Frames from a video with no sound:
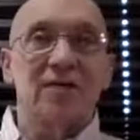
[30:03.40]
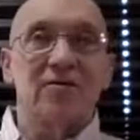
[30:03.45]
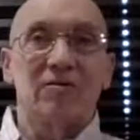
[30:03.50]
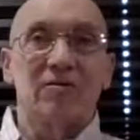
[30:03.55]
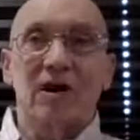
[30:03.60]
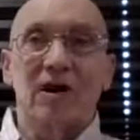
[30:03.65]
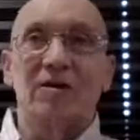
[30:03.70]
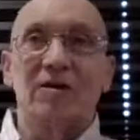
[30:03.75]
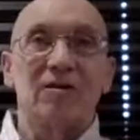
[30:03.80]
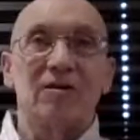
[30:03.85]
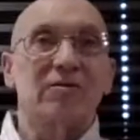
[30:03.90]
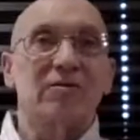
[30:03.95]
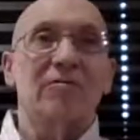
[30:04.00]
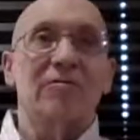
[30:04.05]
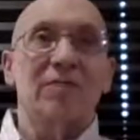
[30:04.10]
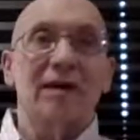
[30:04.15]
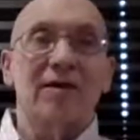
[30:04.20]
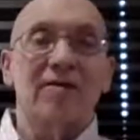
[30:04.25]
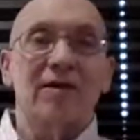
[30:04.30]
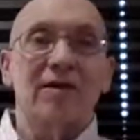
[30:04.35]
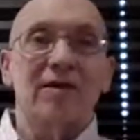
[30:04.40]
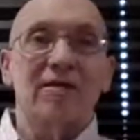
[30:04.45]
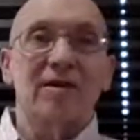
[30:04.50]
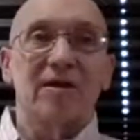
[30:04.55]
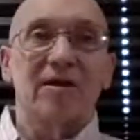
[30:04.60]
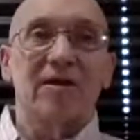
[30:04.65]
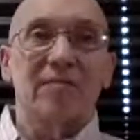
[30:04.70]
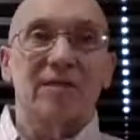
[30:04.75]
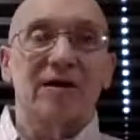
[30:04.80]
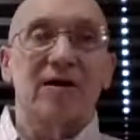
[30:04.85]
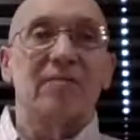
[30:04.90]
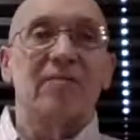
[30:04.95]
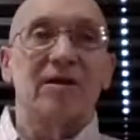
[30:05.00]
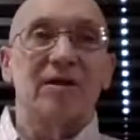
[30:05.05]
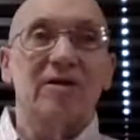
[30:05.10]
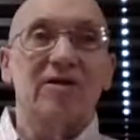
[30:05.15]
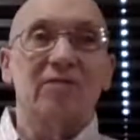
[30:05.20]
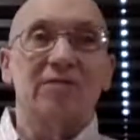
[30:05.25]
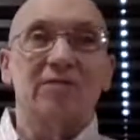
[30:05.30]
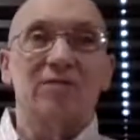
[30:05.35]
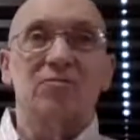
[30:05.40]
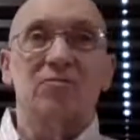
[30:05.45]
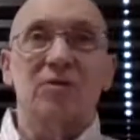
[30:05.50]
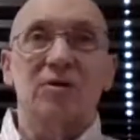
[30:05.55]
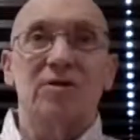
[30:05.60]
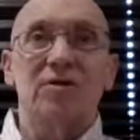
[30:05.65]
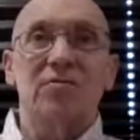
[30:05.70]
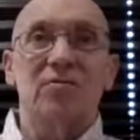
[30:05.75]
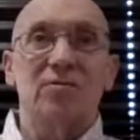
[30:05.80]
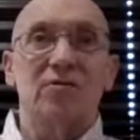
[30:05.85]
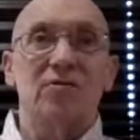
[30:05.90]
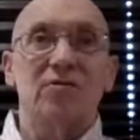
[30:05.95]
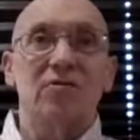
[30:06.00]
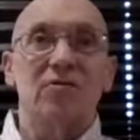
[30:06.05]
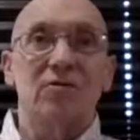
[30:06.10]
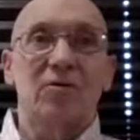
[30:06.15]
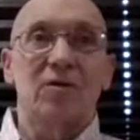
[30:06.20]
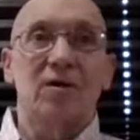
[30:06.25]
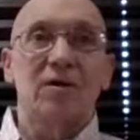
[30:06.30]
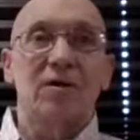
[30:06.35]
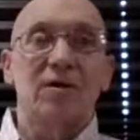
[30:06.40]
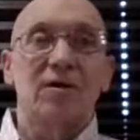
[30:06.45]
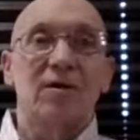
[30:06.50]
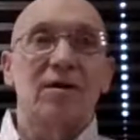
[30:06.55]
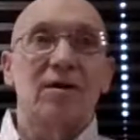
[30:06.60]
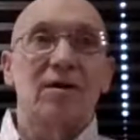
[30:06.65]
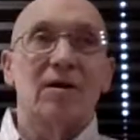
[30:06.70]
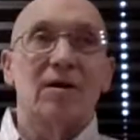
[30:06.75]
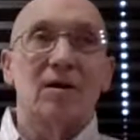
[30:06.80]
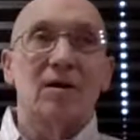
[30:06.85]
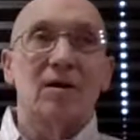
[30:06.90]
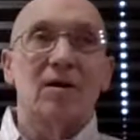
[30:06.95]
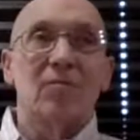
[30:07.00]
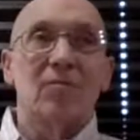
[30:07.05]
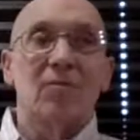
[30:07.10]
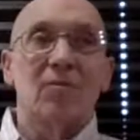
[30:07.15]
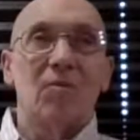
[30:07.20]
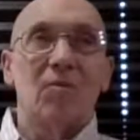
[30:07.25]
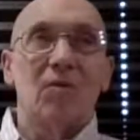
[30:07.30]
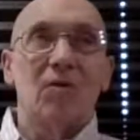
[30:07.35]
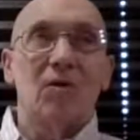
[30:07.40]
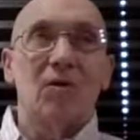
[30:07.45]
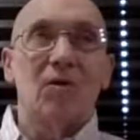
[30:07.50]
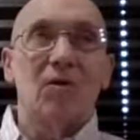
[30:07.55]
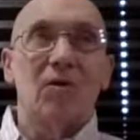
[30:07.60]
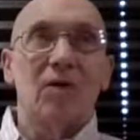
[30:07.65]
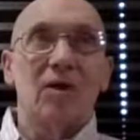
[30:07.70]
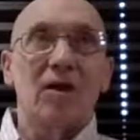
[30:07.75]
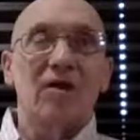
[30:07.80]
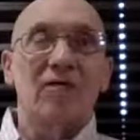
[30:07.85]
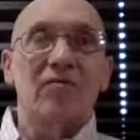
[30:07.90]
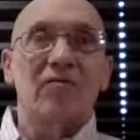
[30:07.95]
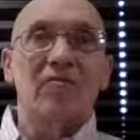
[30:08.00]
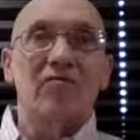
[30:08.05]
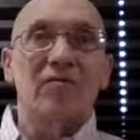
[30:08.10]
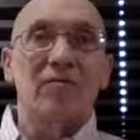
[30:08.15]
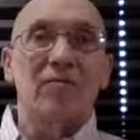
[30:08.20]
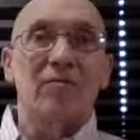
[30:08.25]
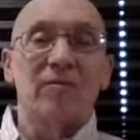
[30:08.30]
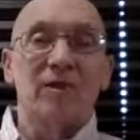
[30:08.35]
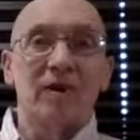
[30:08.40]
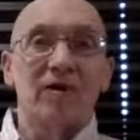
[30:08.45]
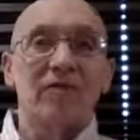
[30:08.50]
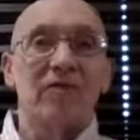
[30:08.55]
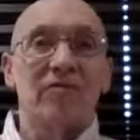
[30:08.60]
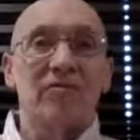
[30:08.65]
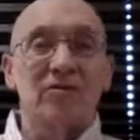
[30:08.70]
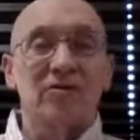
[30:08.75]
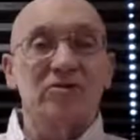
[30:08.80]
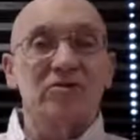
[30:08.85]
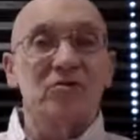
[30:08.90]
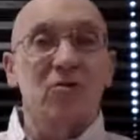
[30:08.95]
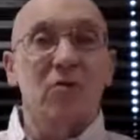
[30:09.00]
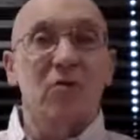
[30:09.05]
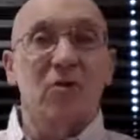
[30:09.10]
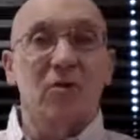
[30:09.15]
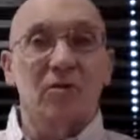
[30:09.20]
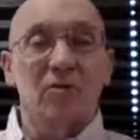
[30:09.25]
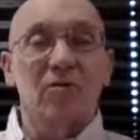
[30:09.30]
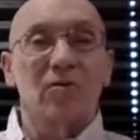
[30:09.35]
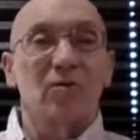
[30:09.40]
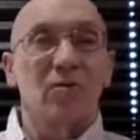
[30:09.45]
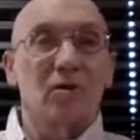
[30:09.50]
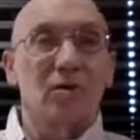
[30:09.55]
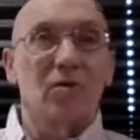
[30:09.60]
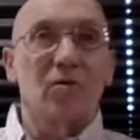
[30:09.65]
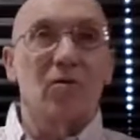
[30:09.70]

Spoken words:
they're not clear about that. They claim that this is what the Buddha taught, either from ignorance or